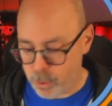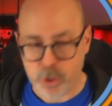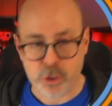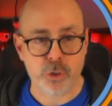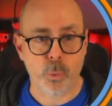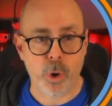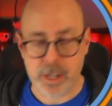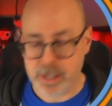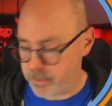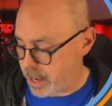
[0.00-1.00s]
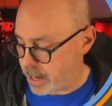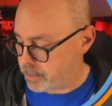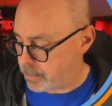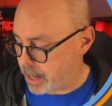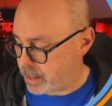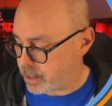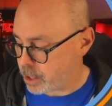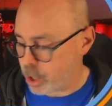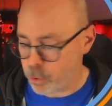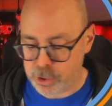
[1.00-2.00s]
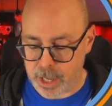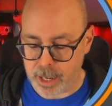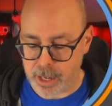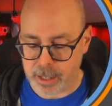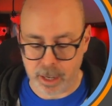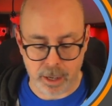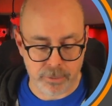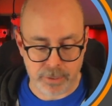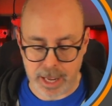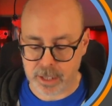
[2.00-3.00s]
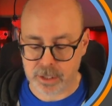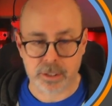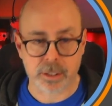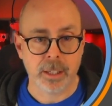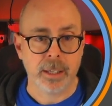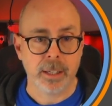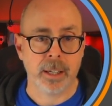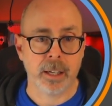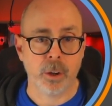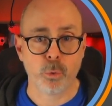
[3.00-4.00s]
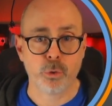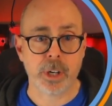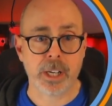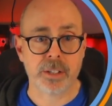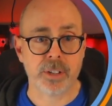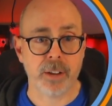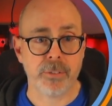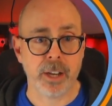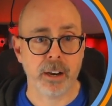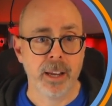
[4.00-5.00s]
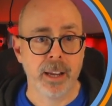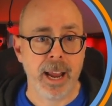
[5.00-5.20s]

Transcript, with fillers: which is one divided by the cosine of x, uh, old trig stuff there.